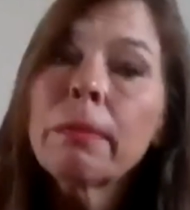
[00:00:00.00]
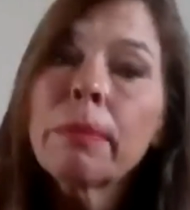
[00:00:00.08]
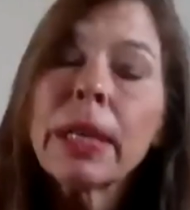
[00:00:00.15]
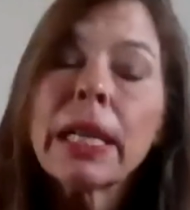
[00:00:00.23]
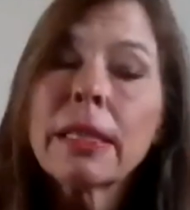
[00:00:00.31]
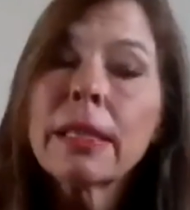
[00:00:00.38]

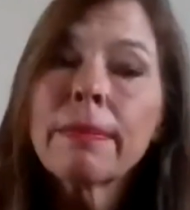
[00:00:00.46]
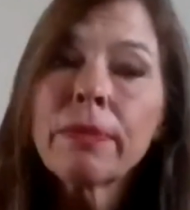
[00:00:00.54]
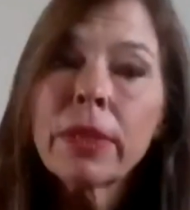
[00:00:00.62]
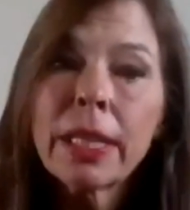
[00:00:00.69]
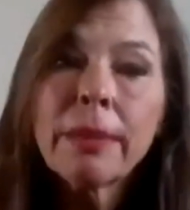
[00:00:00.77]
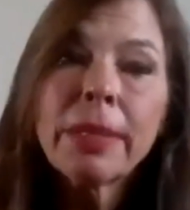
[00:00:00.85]
because
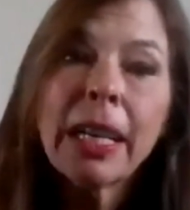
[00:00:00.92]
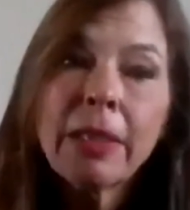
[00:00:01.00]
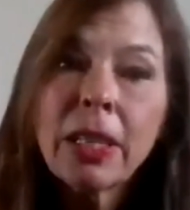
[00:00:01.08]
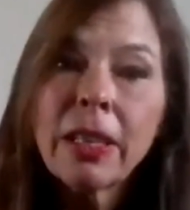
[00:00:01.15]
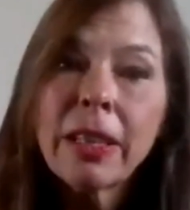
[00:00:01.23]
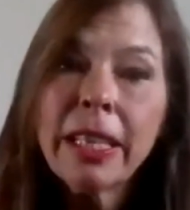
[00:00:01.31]

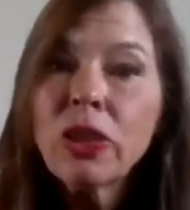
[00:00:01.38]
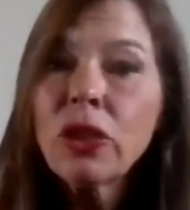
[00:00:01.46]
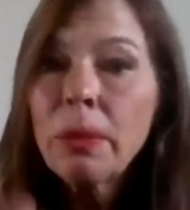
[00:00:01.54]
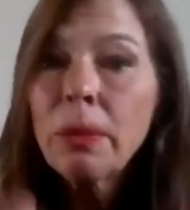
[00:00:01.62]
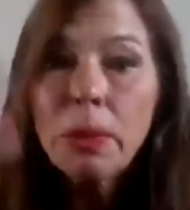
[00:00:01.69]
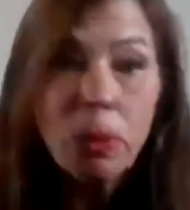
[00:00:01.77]
sometimes on these
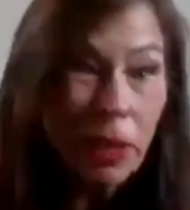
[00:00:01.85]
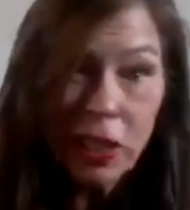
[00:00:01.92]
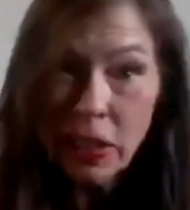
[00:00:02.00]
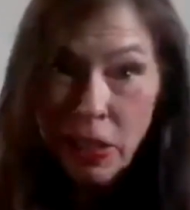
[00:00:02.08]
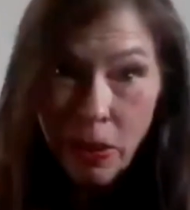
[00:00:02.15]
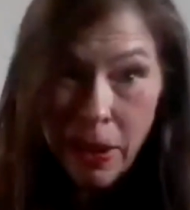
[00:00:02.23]
trips we
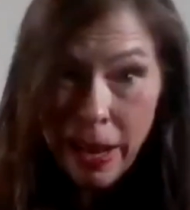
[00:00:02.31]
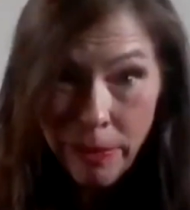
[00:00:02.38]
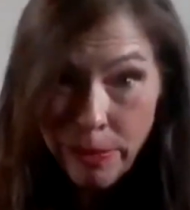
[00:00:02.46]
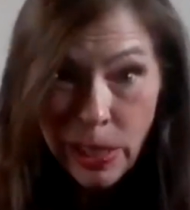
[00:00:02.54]
just don't have